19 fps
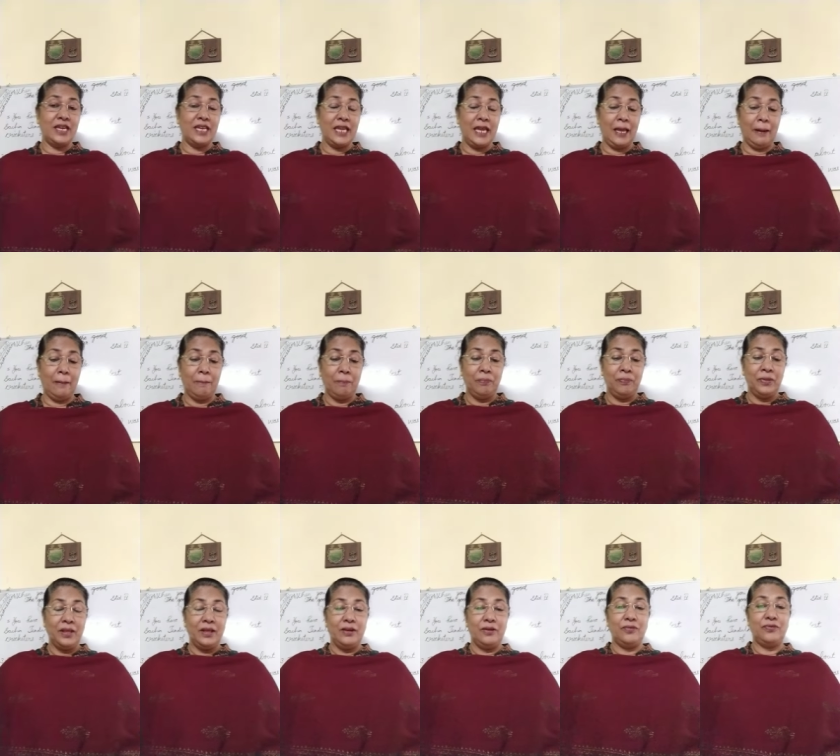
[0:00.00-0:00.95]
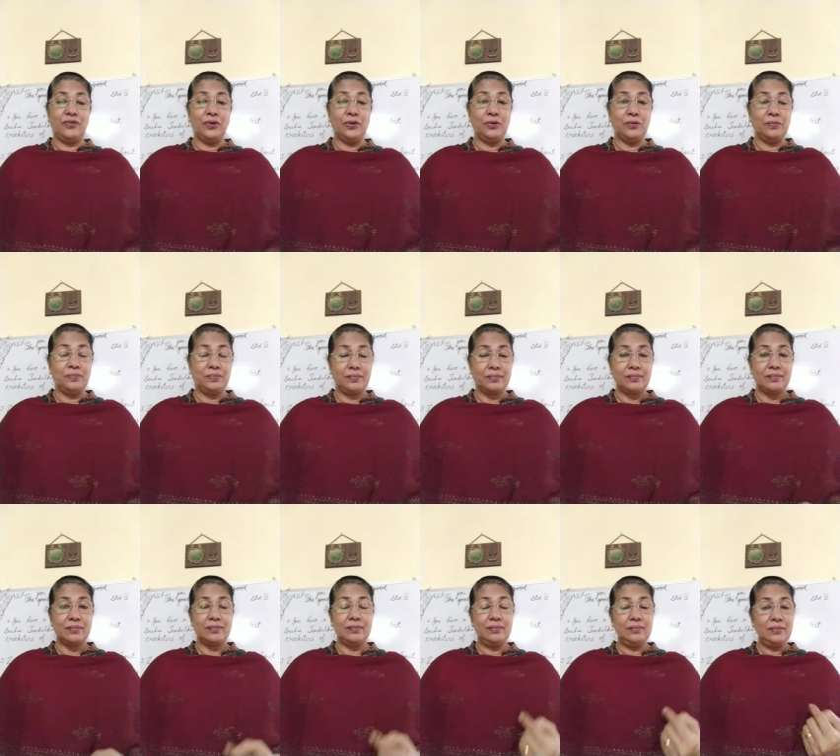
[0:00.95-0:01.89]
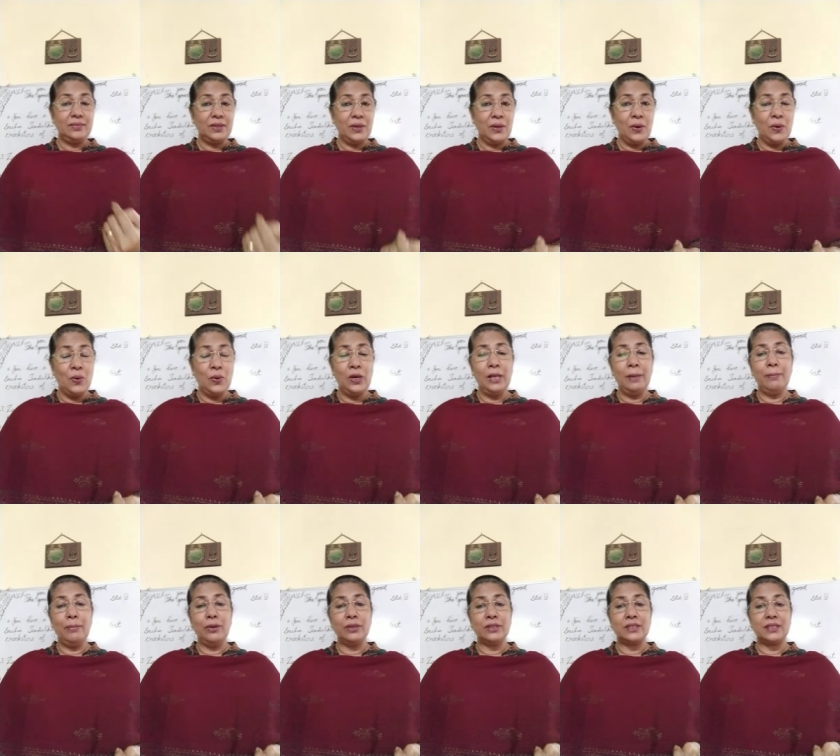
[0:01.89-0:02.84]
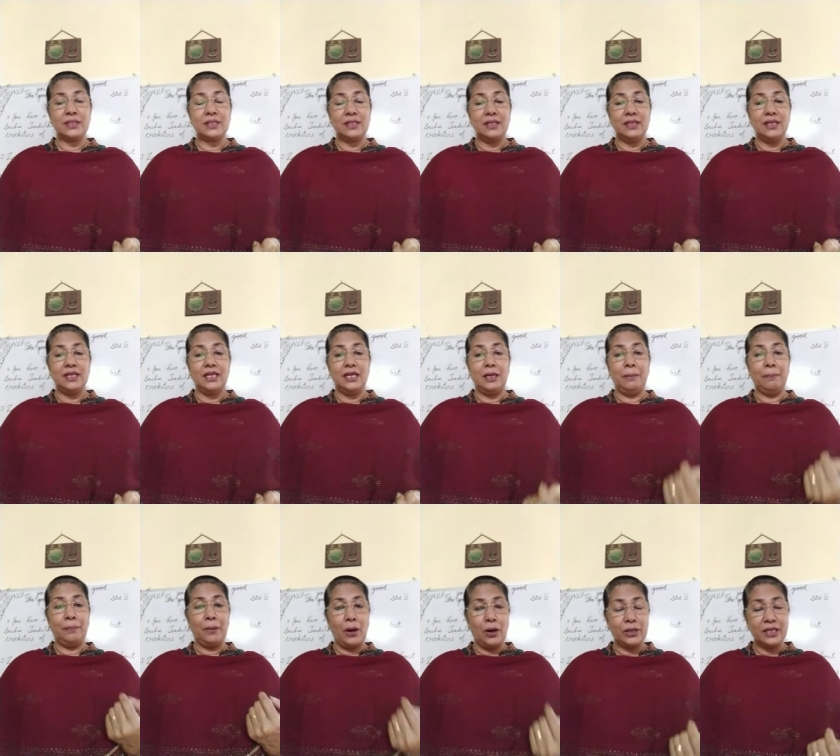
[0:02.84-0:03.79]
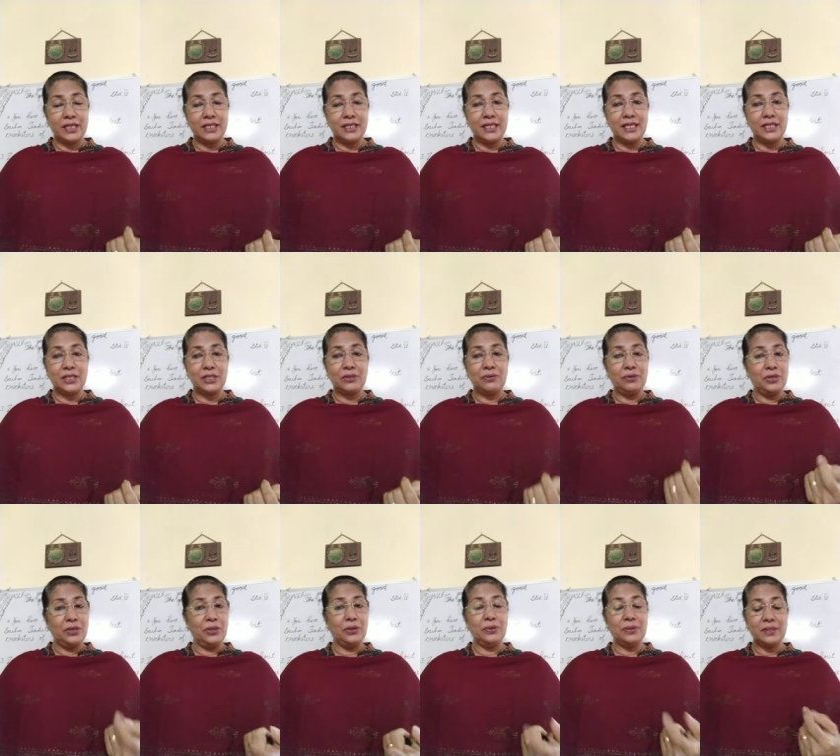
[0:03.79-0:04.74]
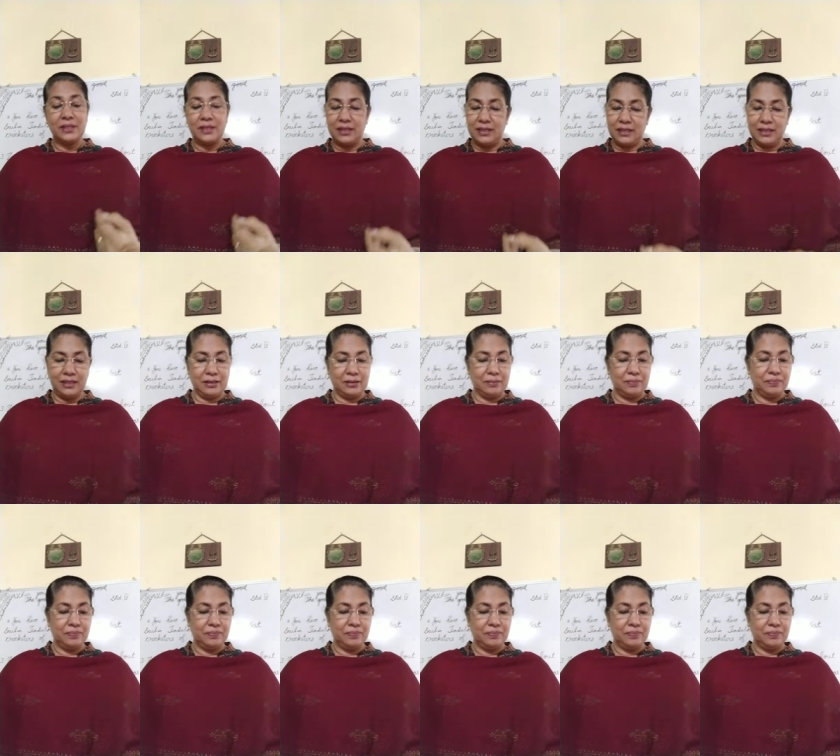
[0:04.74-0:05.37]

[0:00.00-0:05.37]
day. For holy books, important things we use the.